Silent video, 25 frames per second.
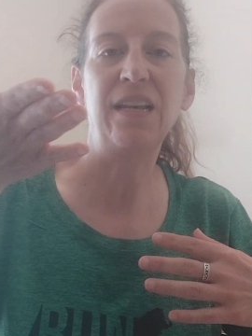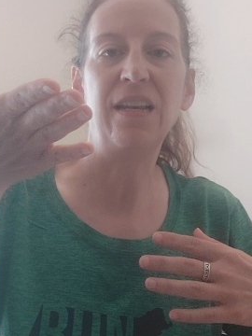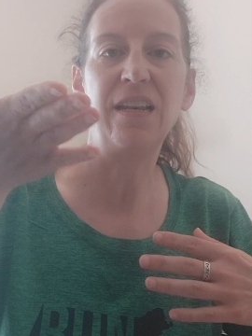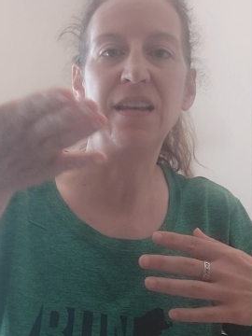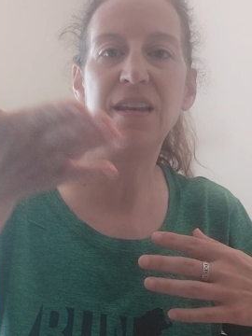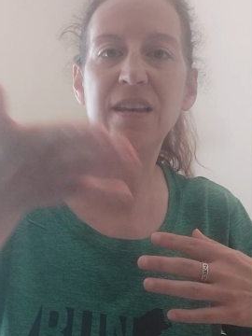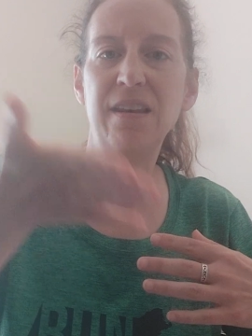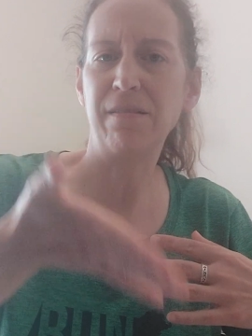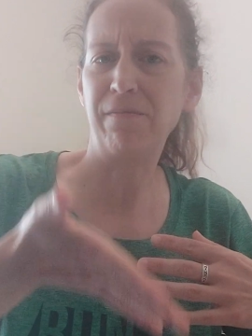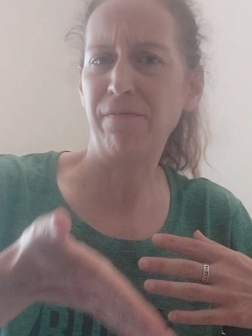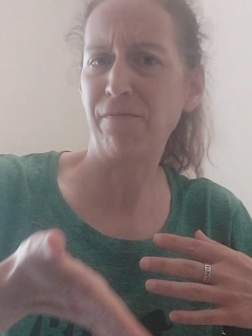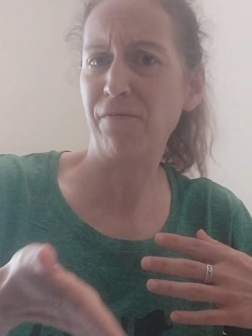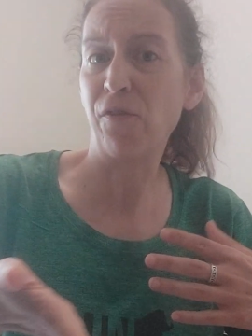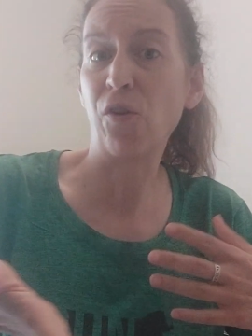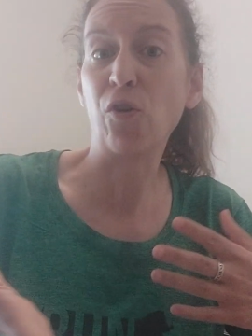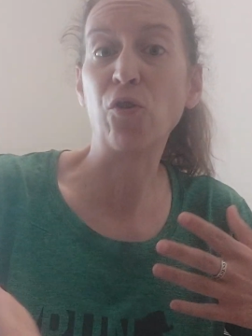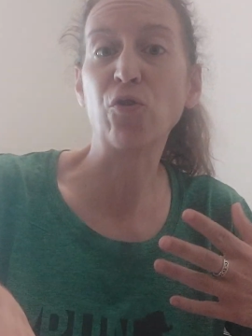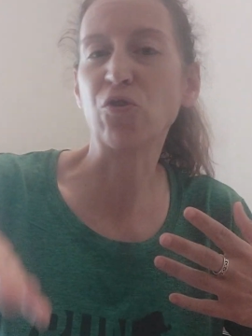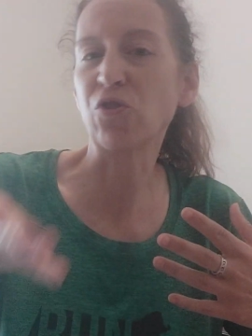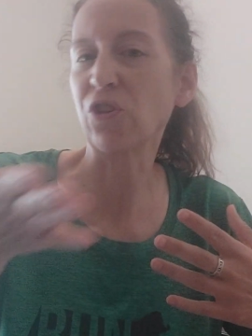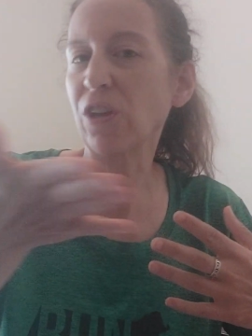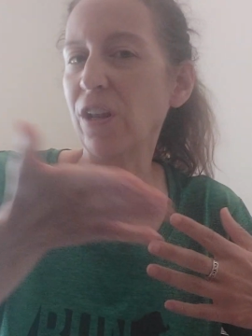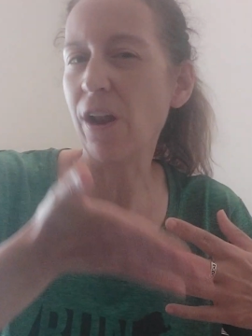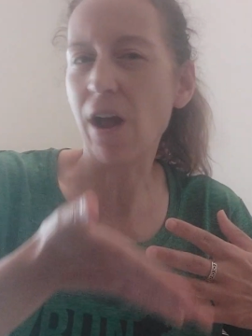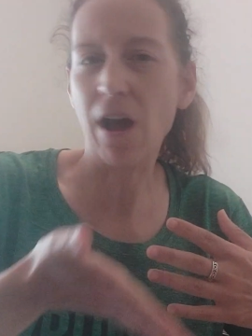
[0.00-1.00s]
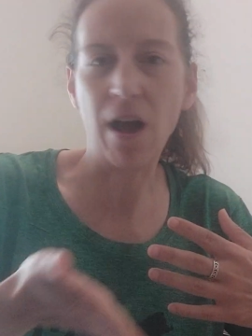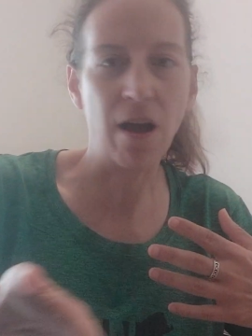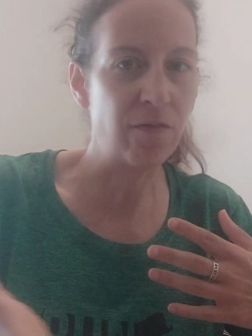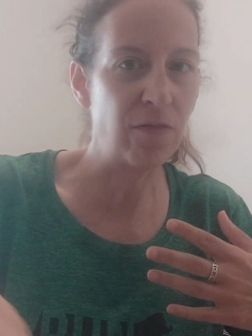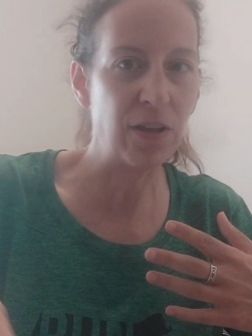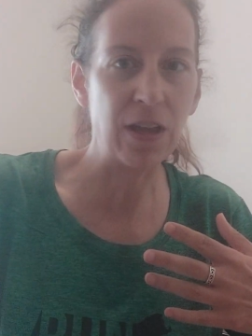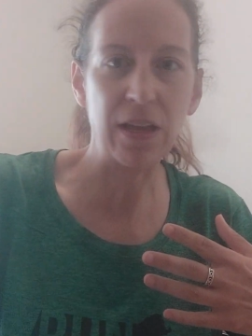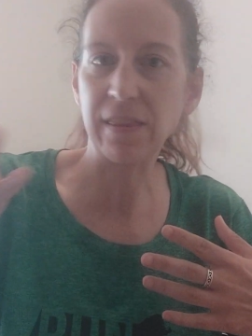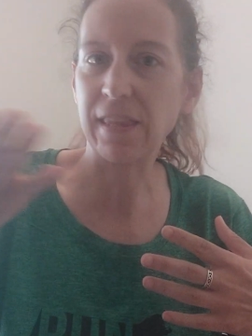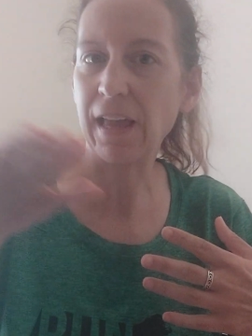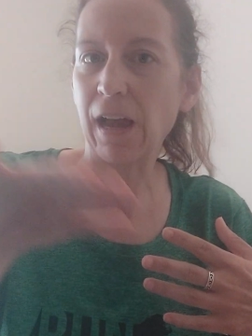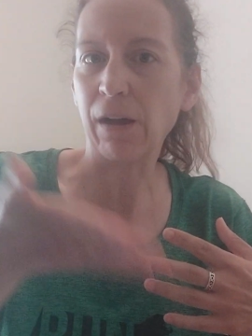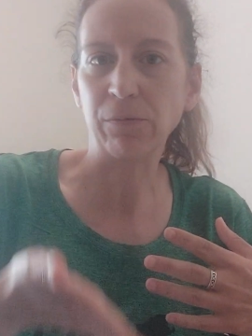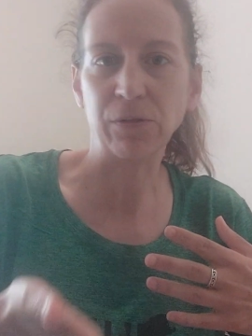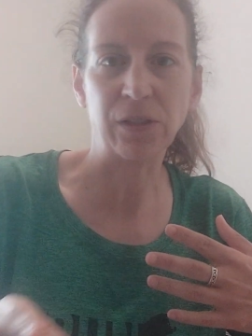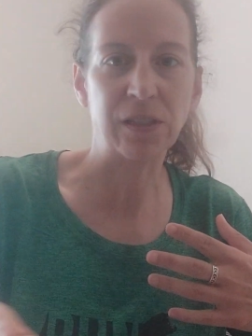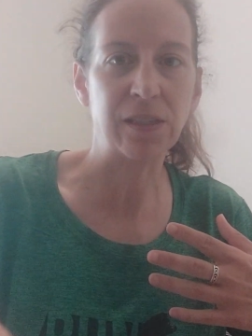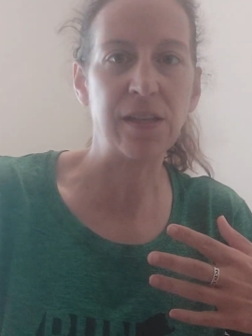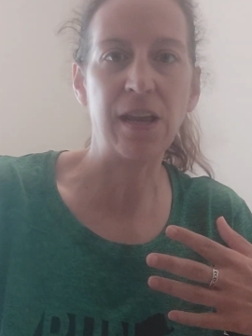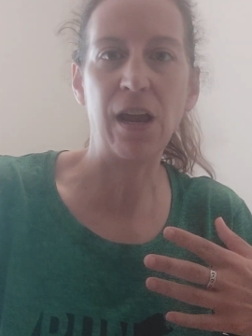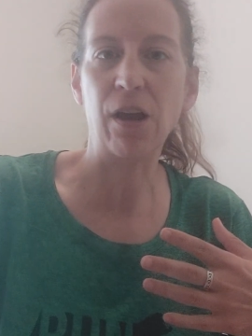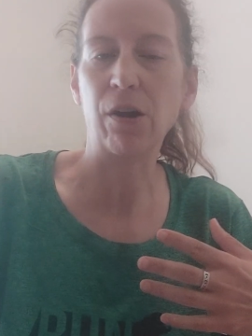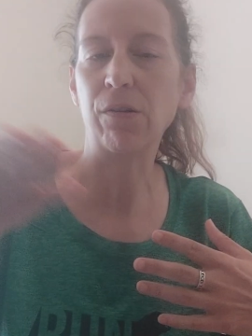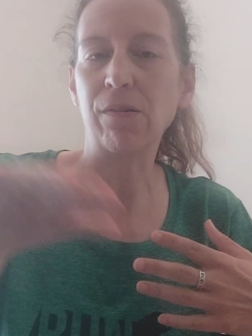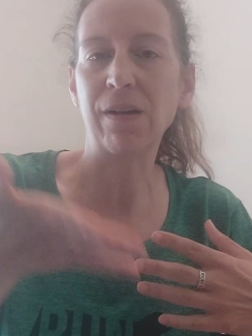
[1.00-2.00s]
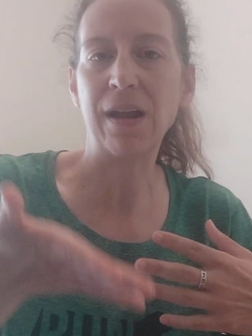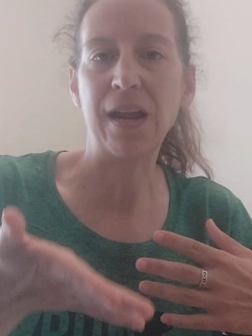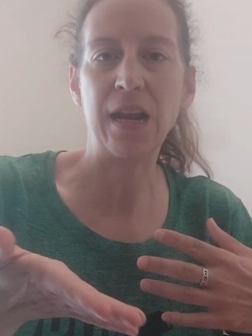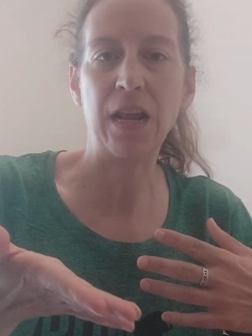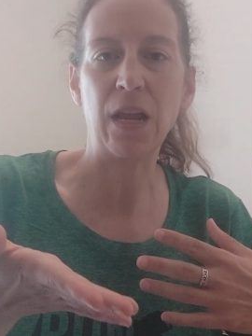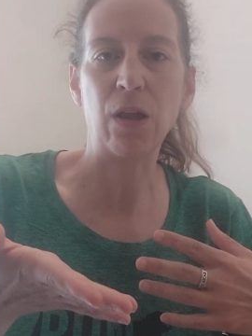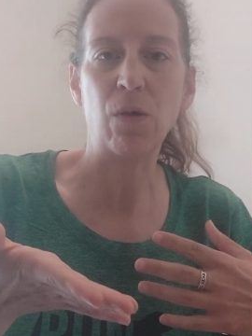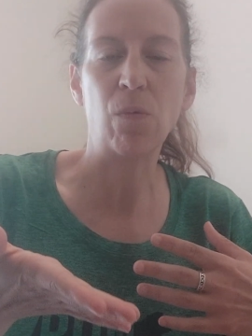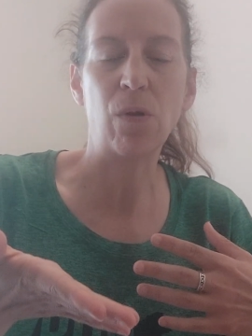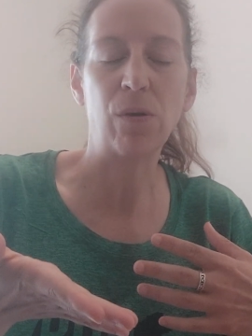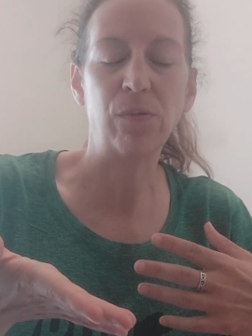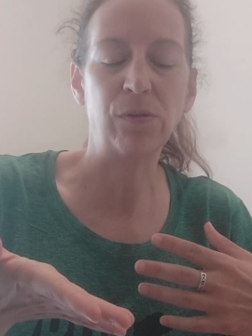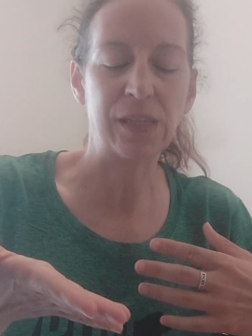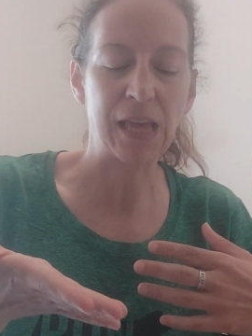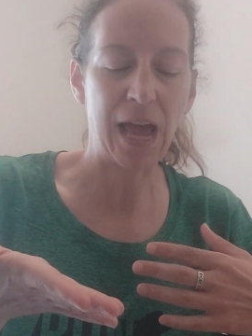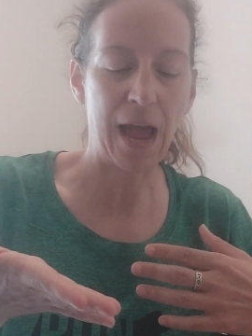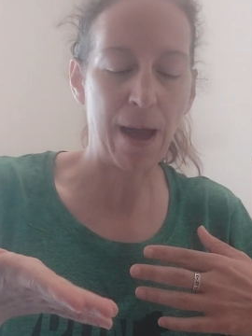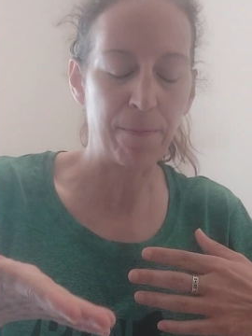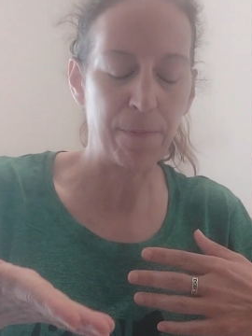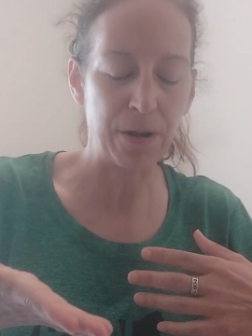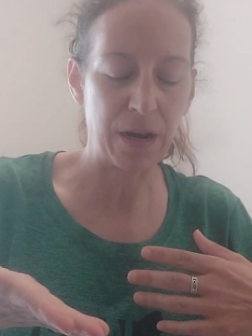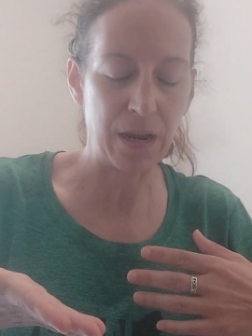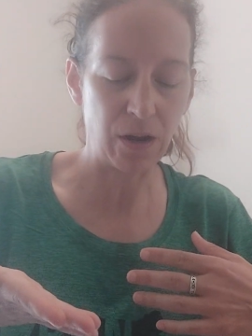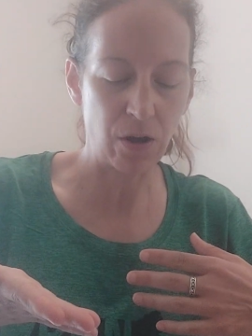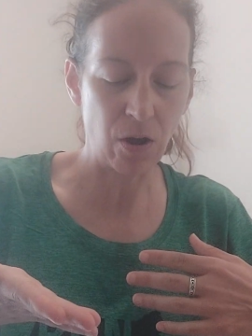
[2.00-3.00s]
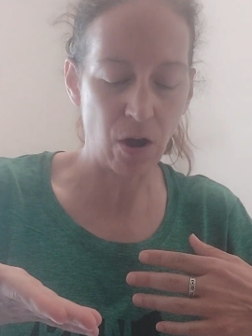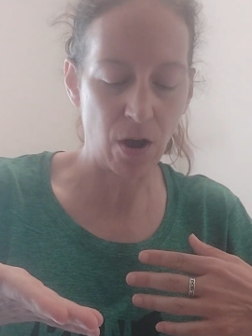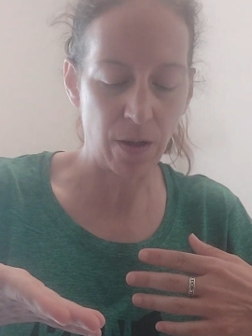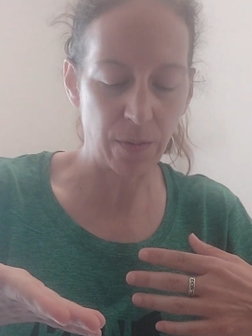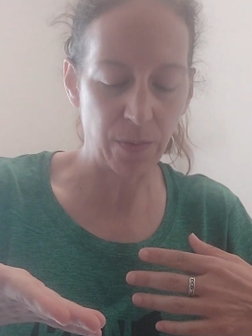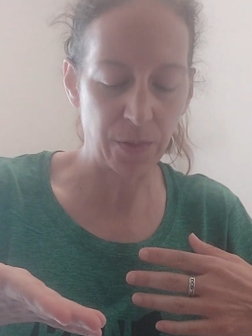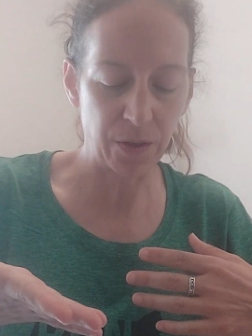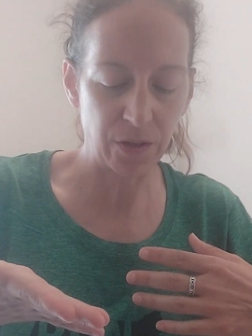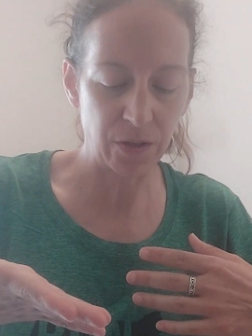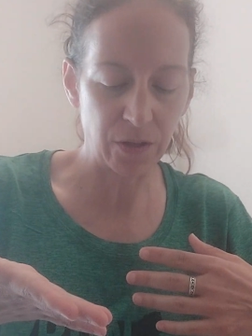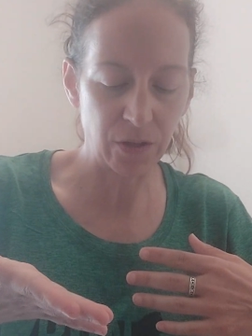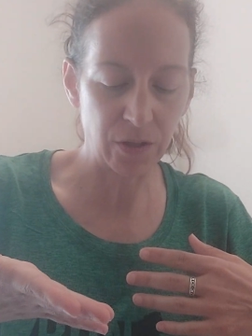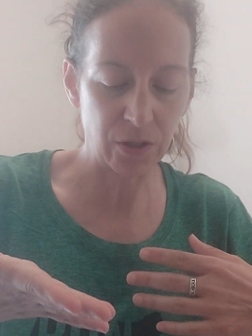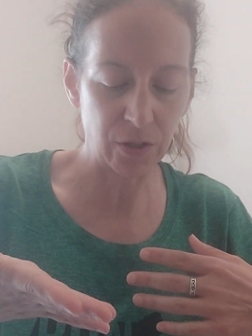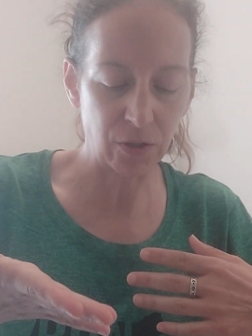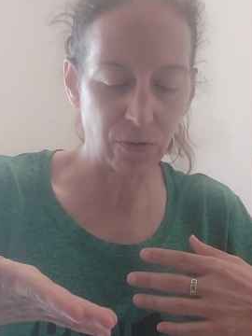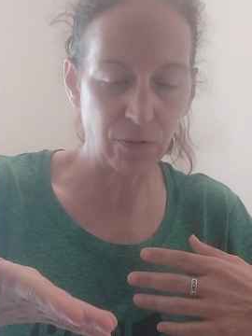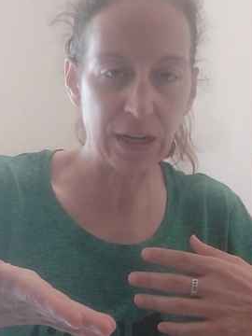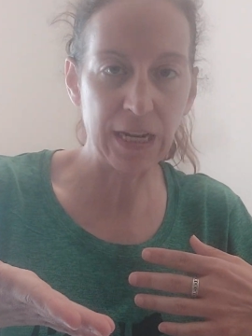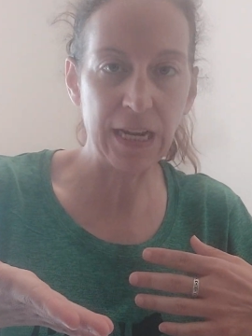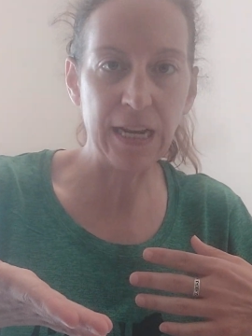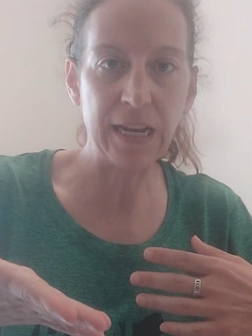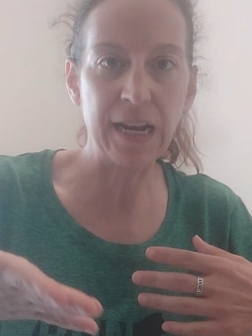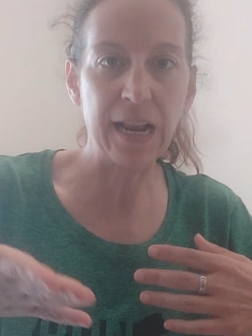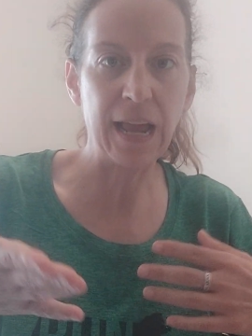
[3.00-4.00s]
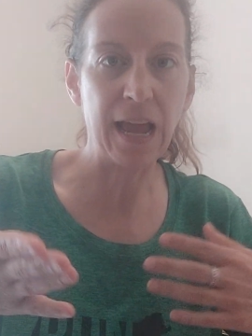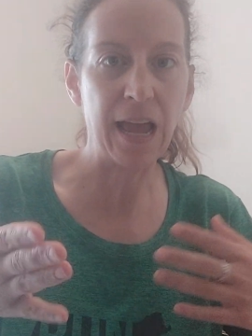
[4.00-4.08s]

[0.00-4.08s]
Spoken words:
version of it that was narrating what was happening on the screen,